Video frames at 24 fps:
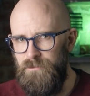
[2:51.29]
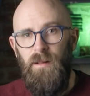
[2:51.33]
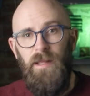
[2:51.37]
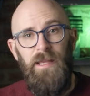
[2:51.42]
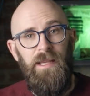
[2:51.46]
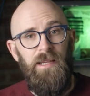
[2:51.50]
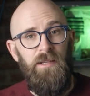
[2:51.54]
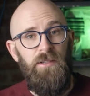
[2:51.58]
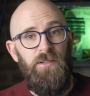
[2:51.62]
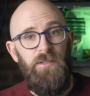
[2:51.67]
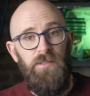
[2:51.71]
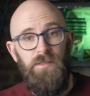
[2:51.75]

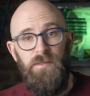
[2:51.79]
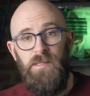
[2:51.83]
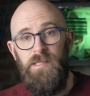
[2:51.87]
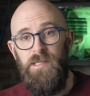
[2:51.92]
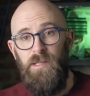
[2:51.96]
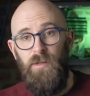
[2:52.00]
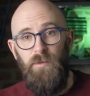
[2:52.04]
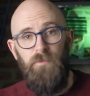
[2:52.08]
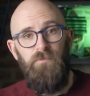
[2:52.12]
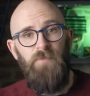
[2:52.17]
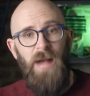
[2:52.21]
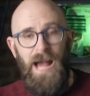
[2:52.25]
It could
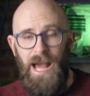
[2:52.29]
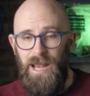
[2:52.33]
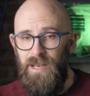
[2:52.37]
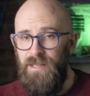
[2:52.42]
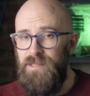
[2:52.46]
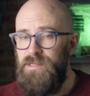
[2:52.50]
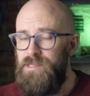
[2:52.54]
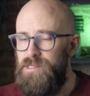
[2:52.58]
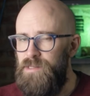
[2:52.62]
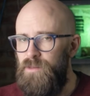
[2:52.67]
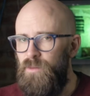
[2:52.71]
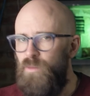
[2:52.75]
still
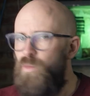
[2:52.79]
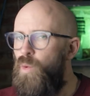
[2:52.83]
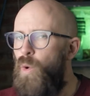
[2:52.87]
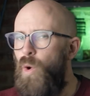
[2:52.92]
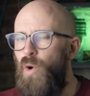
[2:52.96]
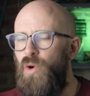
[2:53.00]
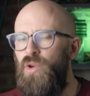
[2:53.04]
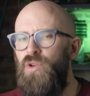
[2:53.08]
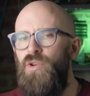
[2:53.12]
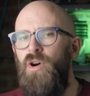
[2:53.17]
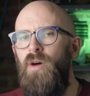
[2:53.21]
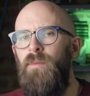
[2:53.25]
balance and
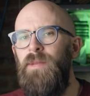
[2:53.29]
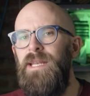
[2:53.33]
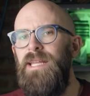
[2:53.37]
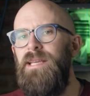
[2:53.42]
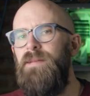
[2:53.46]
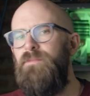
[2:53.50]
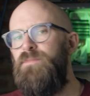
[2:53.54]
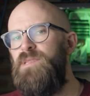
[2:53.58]
walk normally,